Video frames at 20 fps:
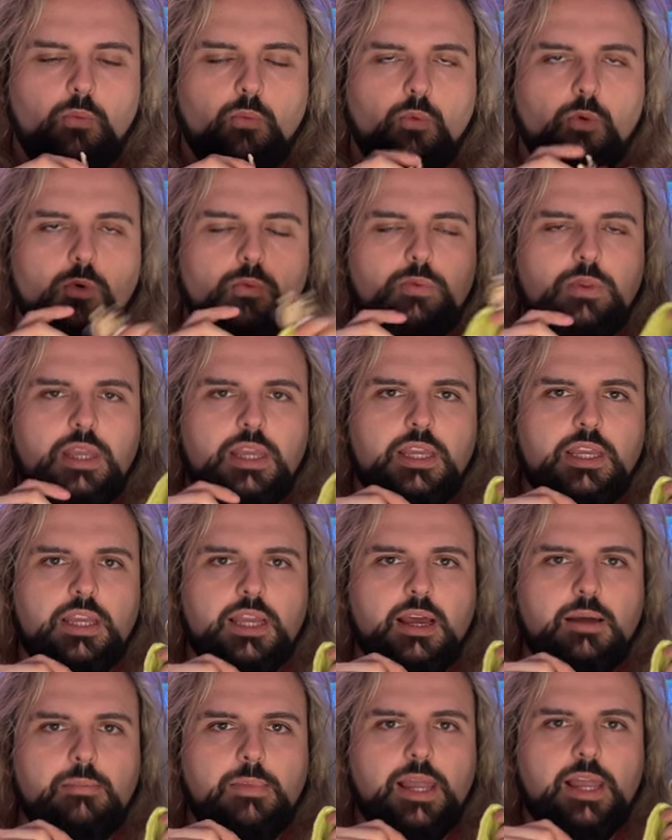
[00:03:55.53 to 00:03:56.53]
warning
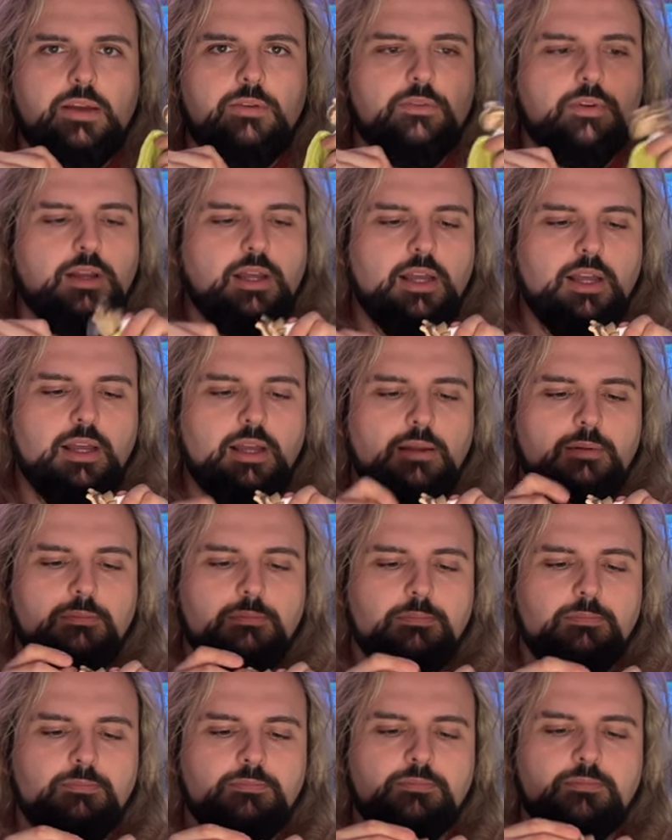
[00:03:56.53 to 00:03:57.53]
come out,
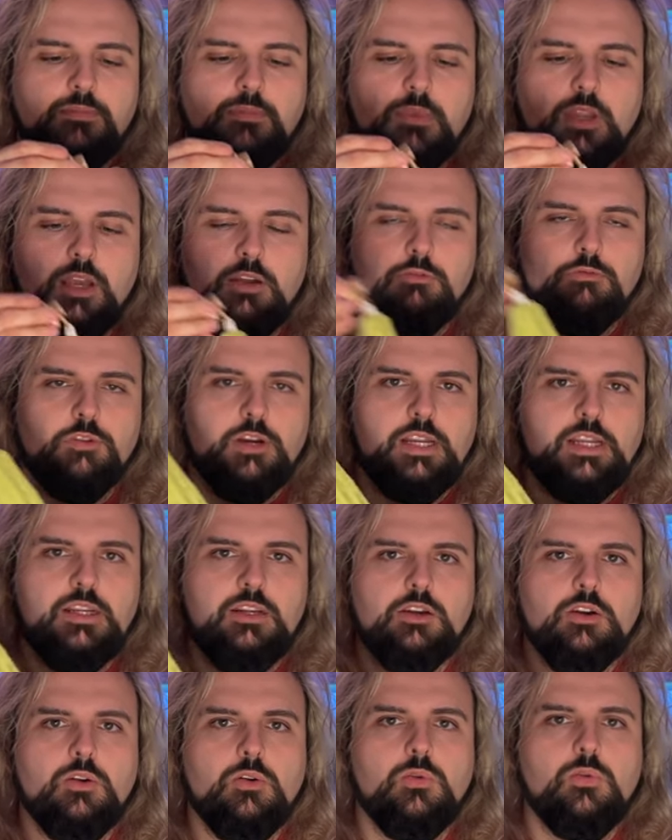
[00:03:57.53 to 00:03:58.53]
a
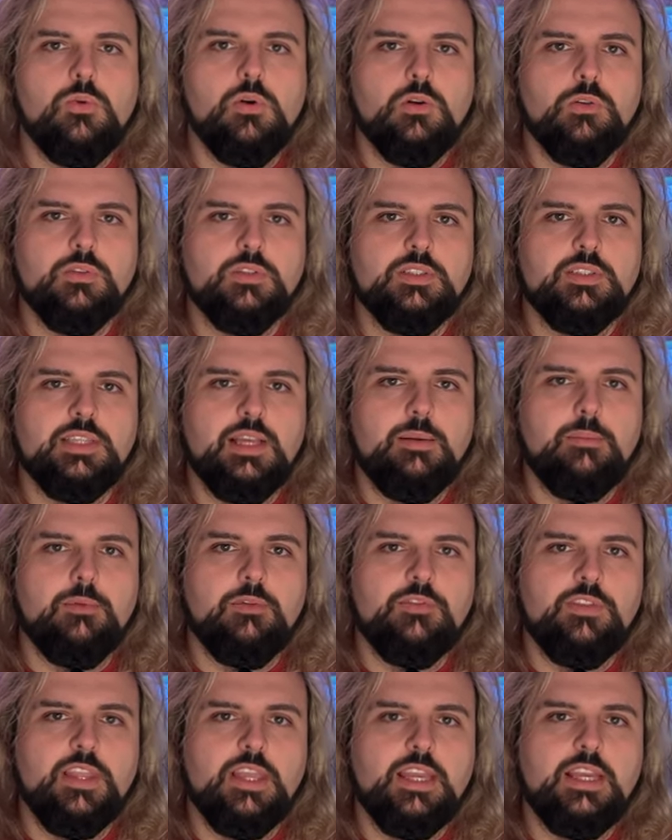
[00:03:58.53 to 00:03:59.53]
recall on some
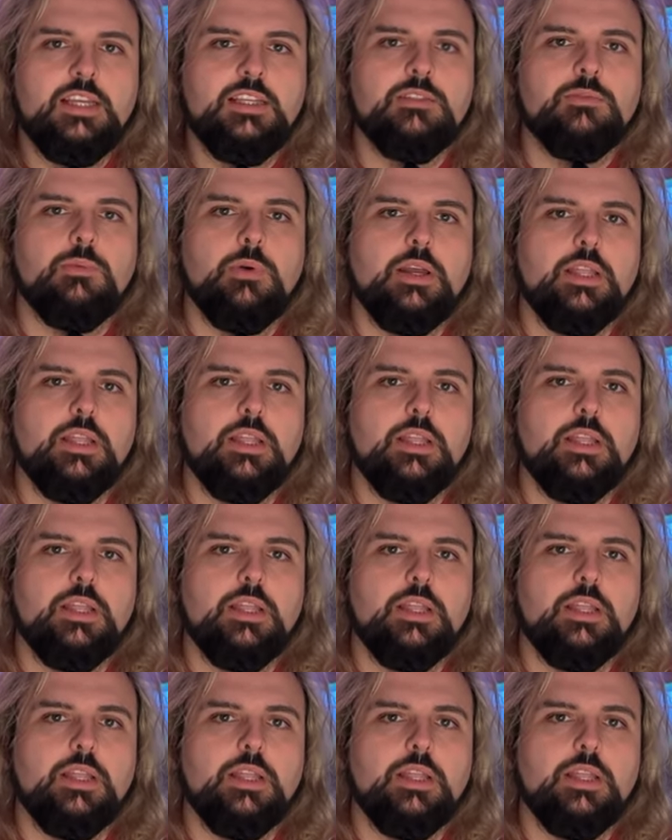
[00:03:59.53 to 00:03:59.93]
of these where